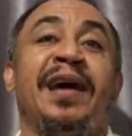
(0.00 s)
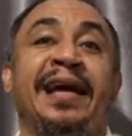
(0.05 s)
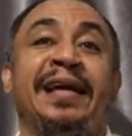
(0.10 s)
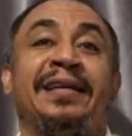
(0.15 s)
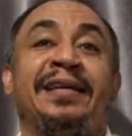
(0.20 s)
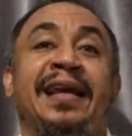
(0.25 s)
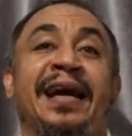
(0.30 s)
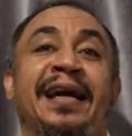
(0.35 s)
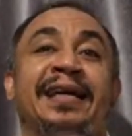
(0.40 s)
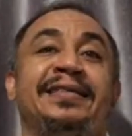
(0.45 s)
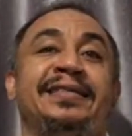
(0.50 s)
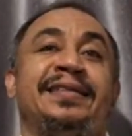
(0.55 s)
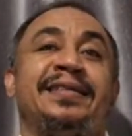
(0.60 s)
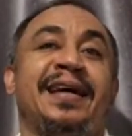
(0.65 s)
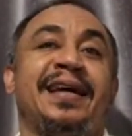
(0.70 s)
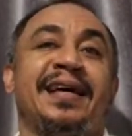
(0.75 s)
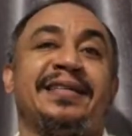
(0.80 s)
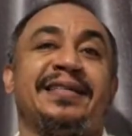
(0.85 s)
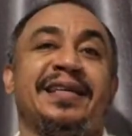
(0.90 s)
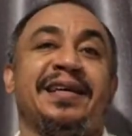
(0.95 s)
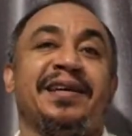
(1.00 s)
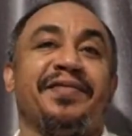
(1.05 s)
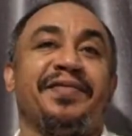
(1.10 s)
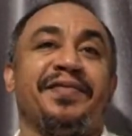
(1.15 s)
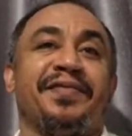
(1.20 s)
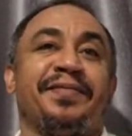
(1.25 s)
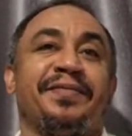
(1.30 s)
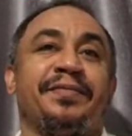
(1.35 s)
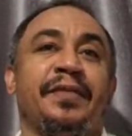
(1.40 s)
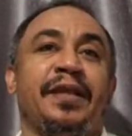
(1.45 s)
end Nigeria self.
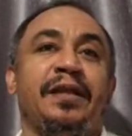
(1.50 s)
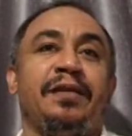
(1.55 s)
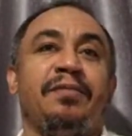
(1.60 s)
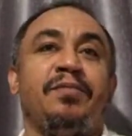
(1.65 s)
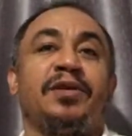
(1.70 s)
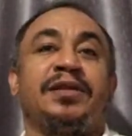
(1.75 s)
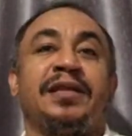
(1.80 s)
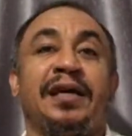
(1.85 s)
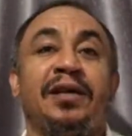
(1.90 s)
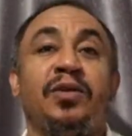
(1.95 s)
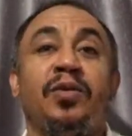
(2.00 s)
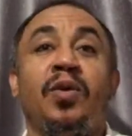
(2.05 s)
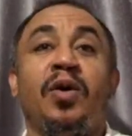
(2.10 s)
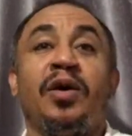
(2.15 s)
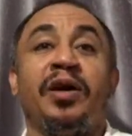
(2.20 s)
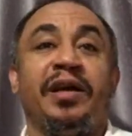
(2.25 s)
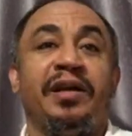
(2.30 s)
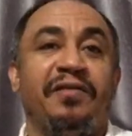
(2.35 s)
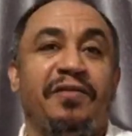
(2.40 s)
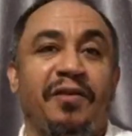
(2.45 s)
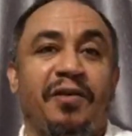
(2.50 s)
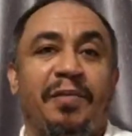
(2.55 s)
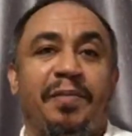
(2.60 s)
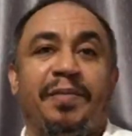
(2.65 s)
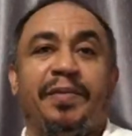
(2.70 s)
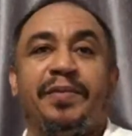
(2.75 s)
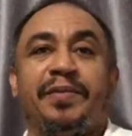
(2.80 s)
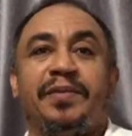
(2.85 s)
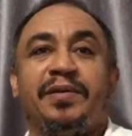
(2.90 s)
But I don't want to give up.